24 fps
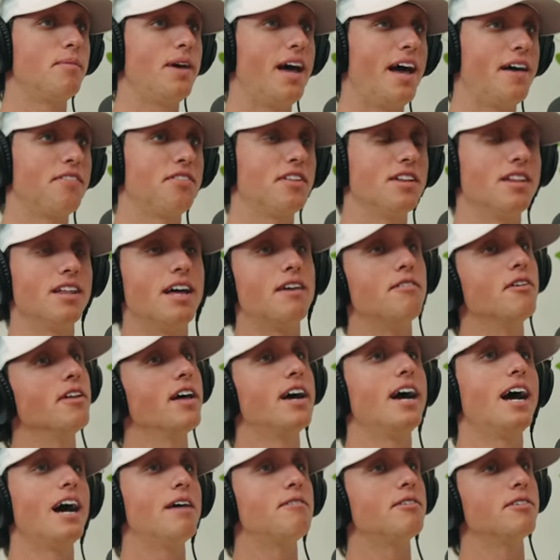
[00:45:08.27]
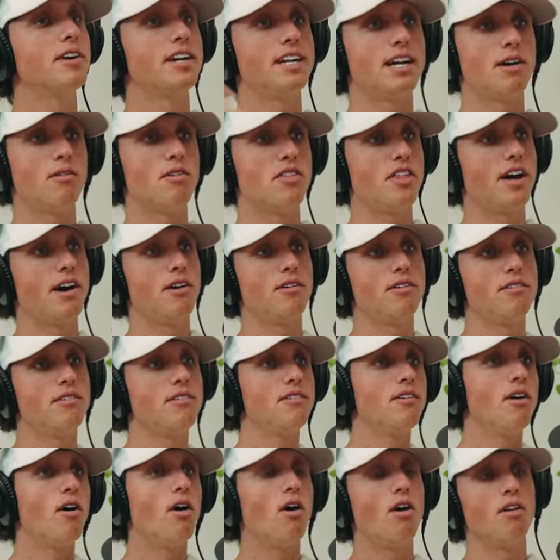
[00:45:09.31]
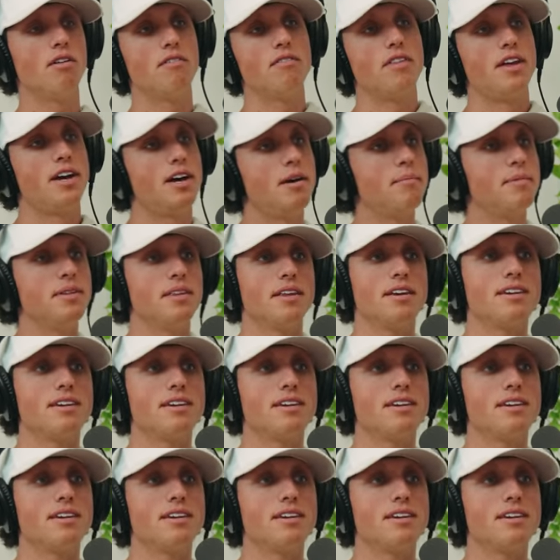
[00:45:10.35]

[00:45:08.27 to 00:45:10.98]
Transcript: at the level I have it right now without all of them and